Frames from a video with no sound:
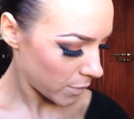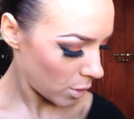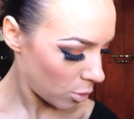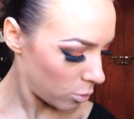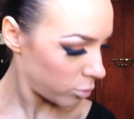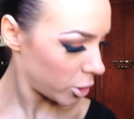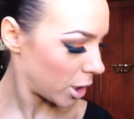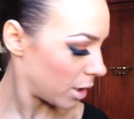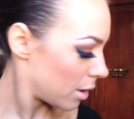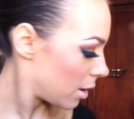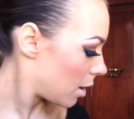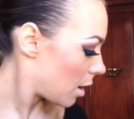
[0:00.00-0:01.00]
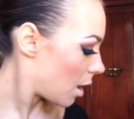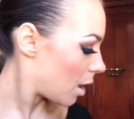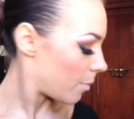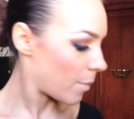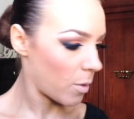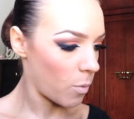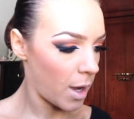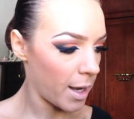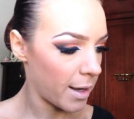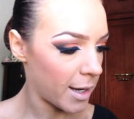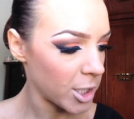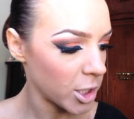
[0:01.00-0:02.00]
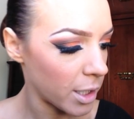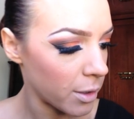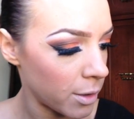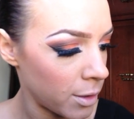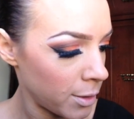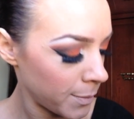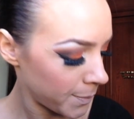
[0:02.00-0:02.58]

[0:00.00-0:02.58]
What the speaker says: Oh shit. My white eyeshadow.